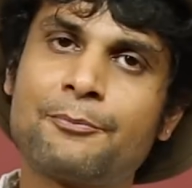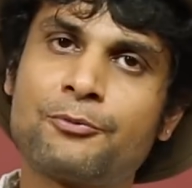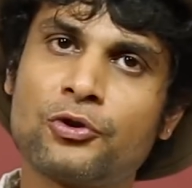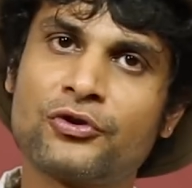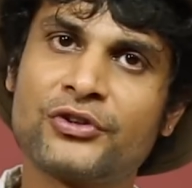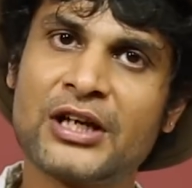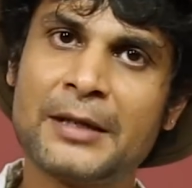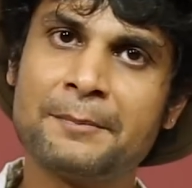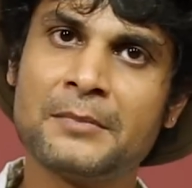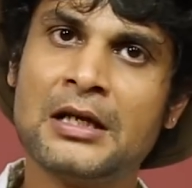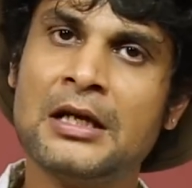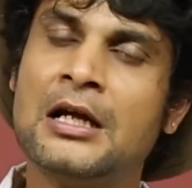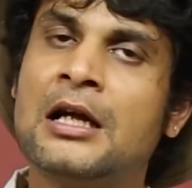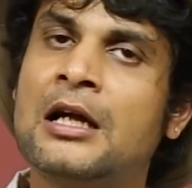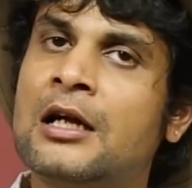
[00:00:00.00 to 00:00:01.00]
our program.
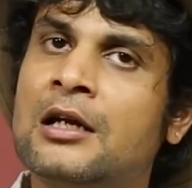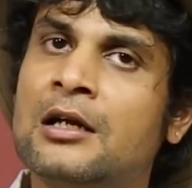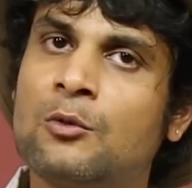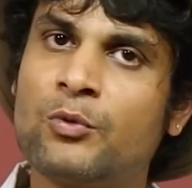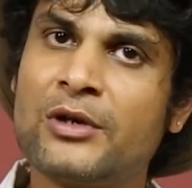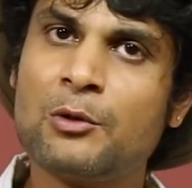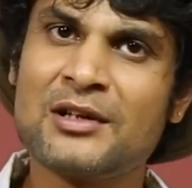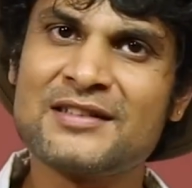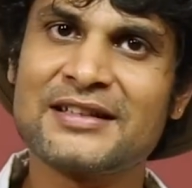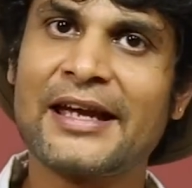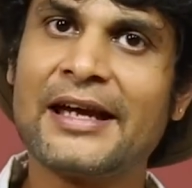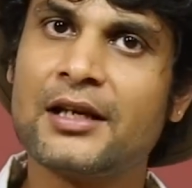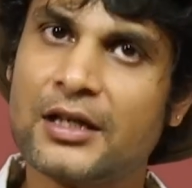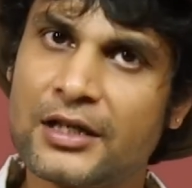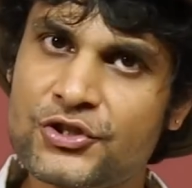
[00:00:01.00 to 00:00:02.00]
We once
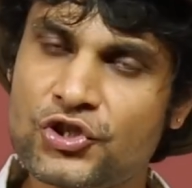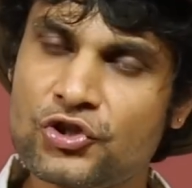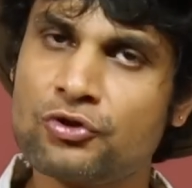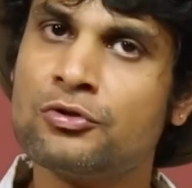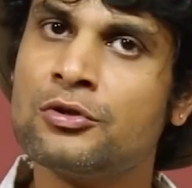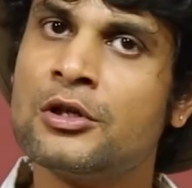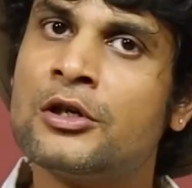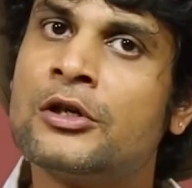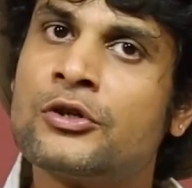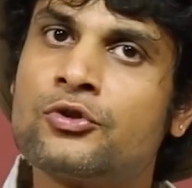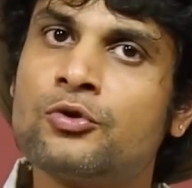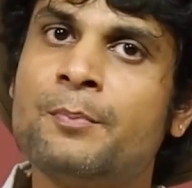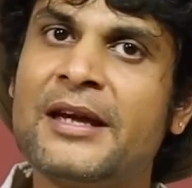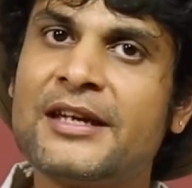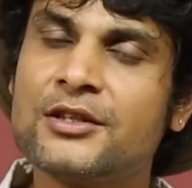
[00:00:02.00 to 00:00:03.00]
again urge you
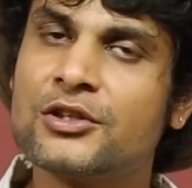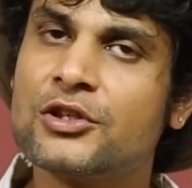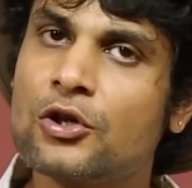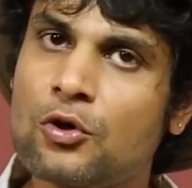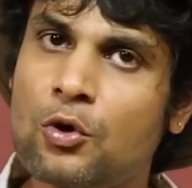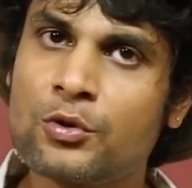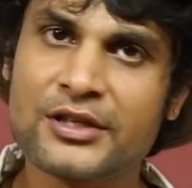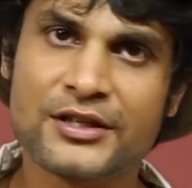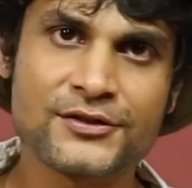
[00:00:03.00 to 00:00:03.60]
to make your own